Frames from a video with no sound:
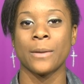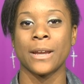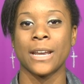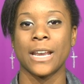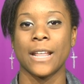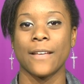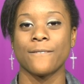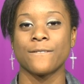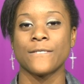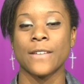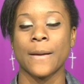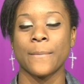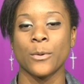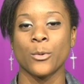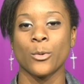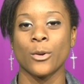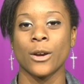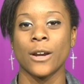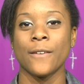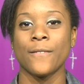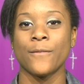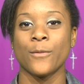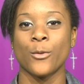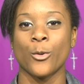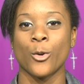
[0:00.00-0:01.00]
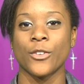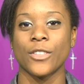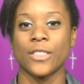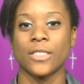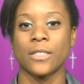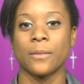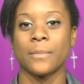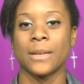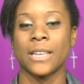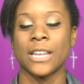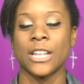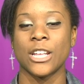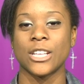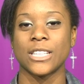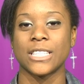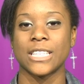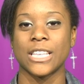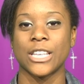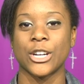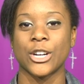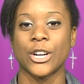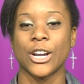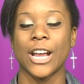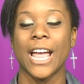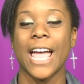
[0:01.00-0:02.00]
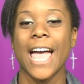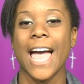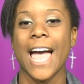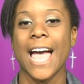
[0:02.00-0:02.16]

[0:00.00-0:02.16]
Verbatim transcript: meeting February 4th in the Media Center